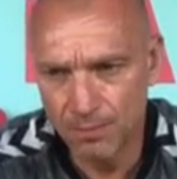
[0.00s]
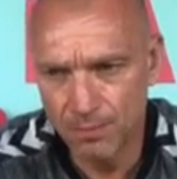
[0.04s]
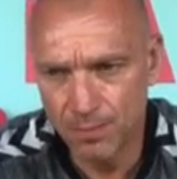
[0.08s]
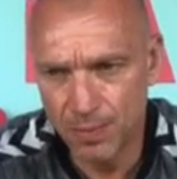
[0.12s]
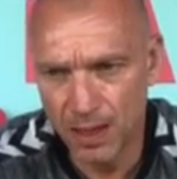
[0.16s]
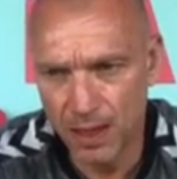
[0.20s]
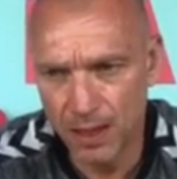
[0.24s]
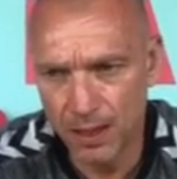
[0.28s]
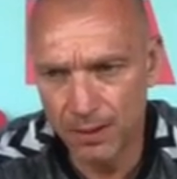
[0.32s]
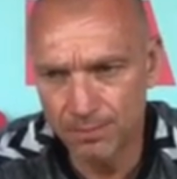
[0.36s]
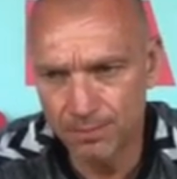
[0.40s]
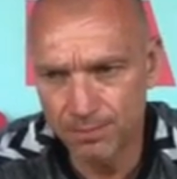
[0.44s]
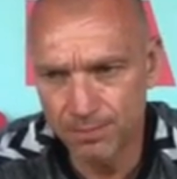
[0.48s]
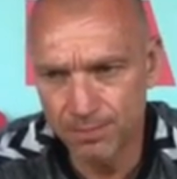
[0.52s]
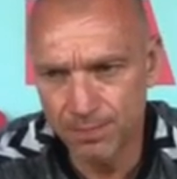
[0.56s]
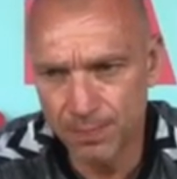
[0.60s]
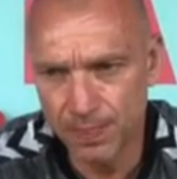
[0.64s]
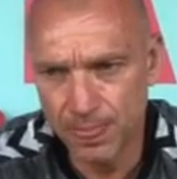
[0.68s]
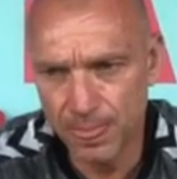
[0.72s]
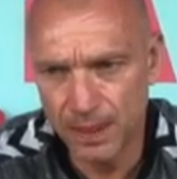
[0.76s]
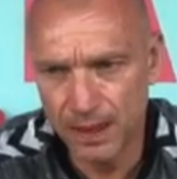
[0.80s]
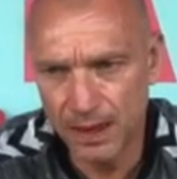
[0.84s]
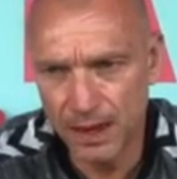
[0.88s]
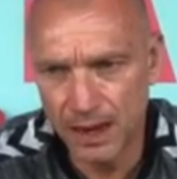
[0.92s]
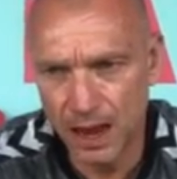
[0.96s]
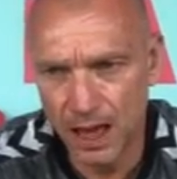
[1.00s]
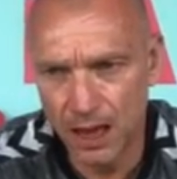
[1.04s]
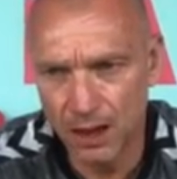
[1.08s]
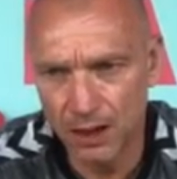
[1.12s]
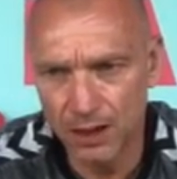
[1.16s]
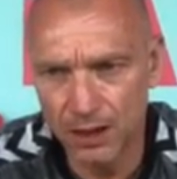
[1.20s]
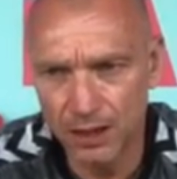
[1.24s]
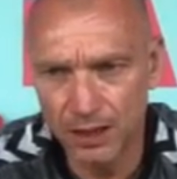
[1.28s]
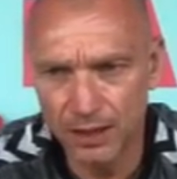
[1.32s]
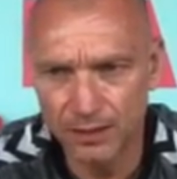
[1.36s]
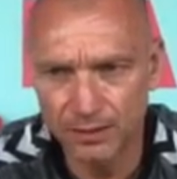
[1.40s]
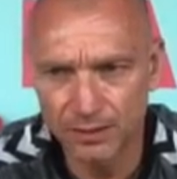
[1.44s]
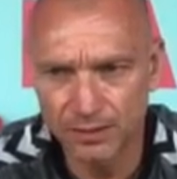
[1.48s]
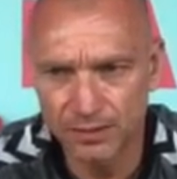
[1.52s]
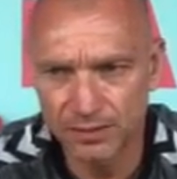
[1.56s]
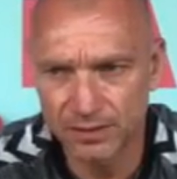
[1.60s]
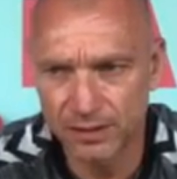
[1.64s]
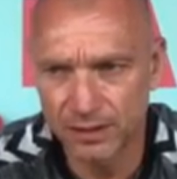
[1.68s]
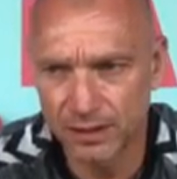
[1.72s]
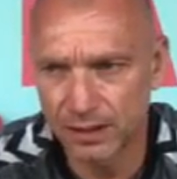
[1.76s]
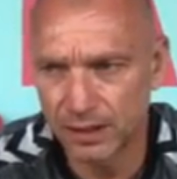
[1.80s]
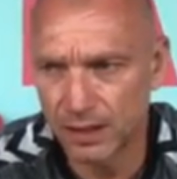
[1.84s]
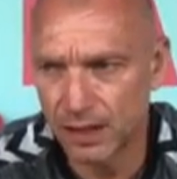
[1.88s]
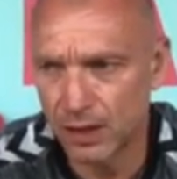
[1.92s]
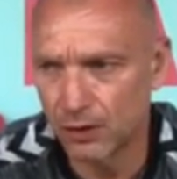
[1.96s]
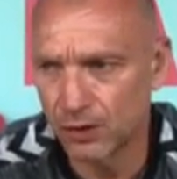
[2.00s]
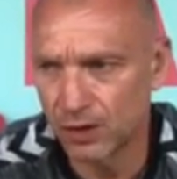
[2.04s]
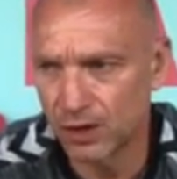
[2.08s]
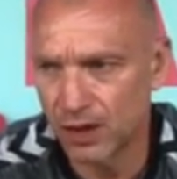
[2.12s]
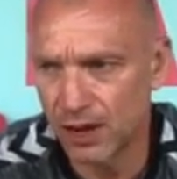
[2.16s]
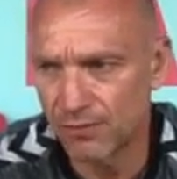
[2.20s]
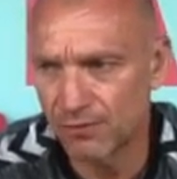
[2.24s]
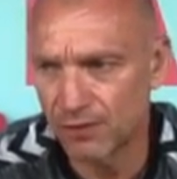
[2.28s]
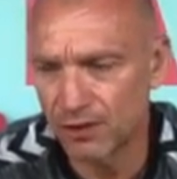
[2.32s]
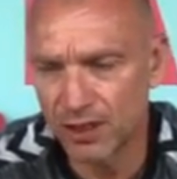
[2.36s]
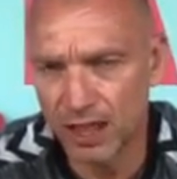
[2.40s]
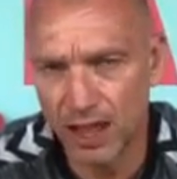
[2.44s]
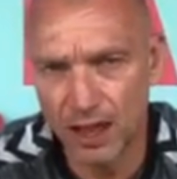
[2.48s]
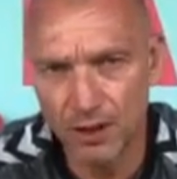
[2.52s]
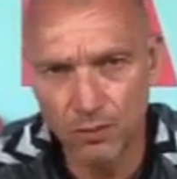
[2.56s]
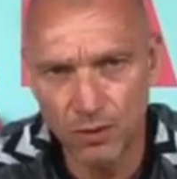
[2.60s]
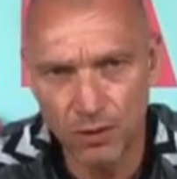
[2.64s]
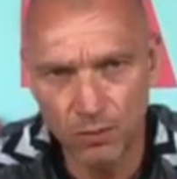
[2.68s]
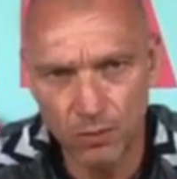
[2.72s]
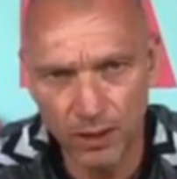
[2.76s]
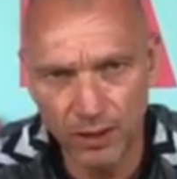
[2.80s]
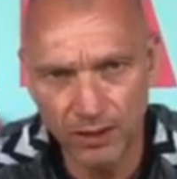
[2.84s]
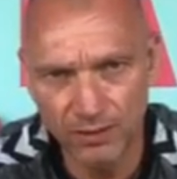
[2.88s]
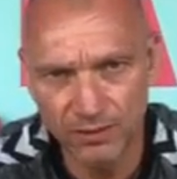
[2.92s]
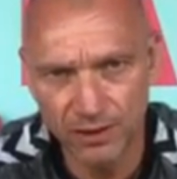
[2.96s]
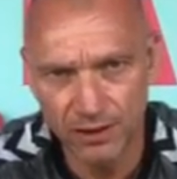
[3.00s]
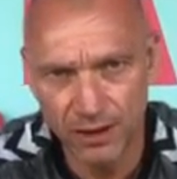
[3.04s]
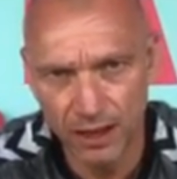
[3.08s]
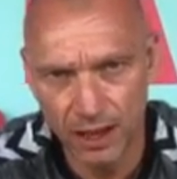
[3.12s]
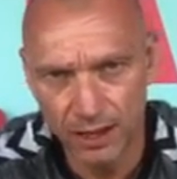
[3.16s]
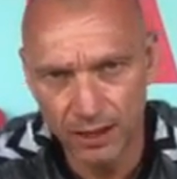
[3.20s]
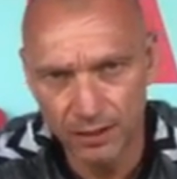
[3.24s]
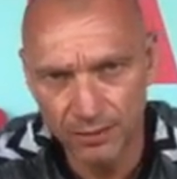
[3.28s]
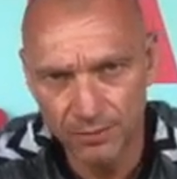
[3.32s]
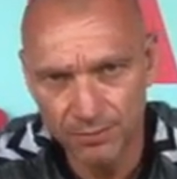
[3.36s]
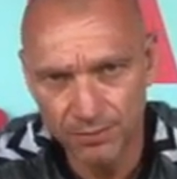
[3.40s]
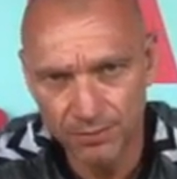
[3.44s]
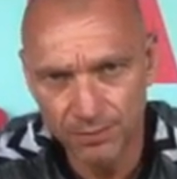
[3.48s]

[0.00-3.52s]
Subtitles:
It's on another day we win today.